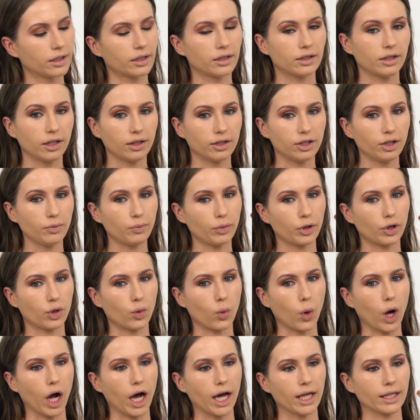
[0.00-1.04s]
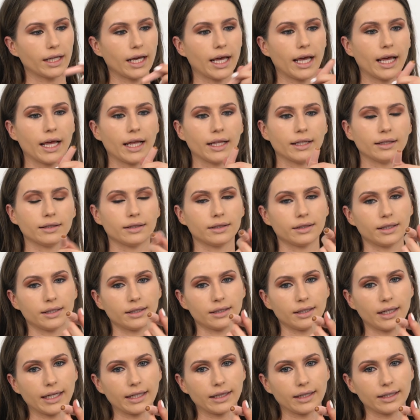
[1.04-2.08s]
the deeper one and the
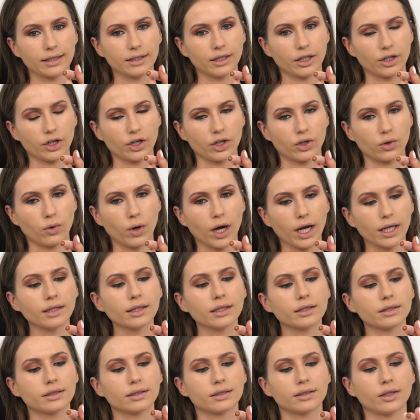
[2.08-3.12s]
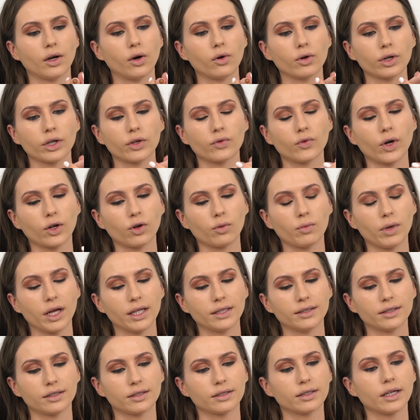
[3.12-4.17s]
slightly darker one. So he
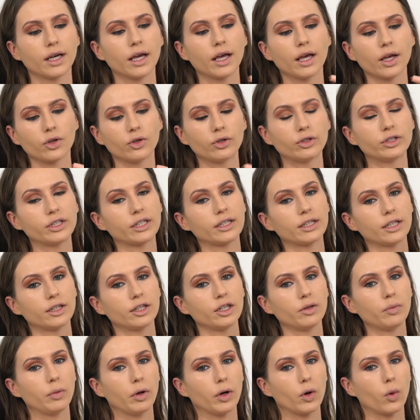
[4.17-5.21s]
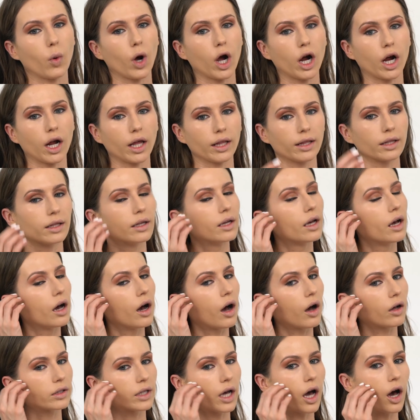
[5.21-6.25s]
recommends using the deeper one
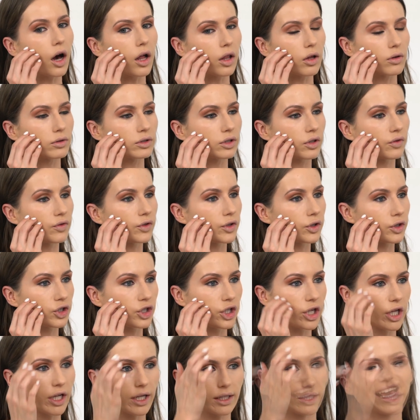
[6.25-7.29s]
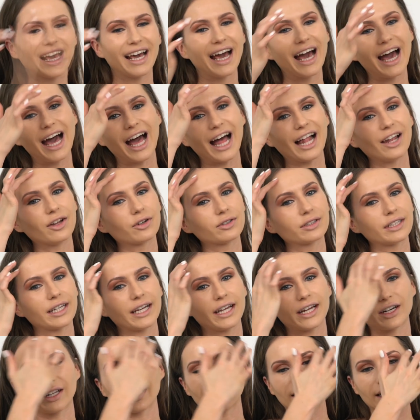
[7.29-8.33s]
on the hollows of your cheeks, along the
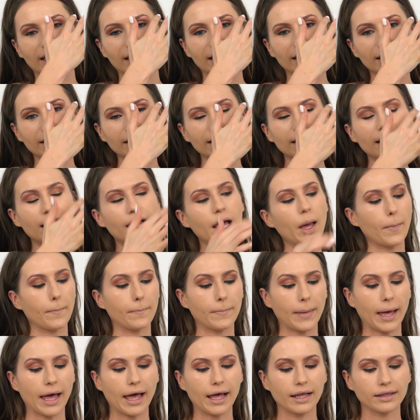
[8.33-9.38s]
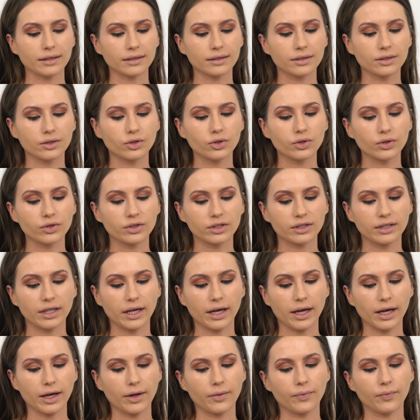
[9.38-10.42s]
hairline, and use
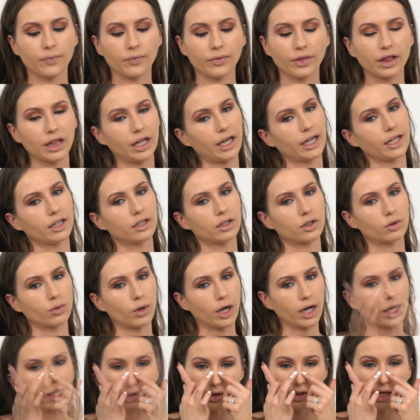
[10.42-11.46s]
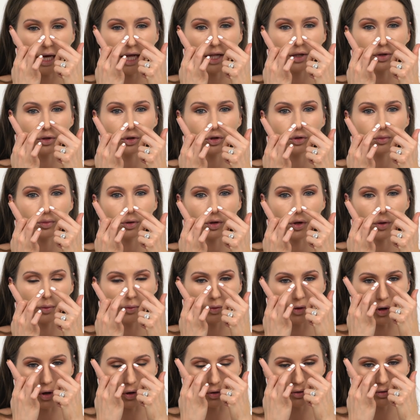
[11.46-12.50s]
the lighter one along your
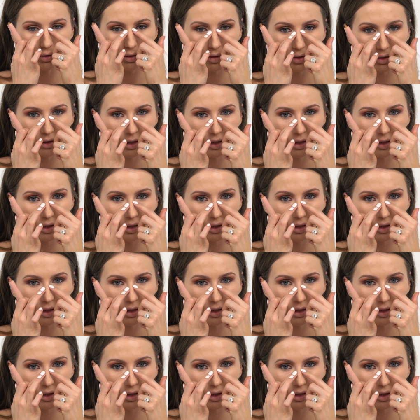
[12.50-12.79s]
nose,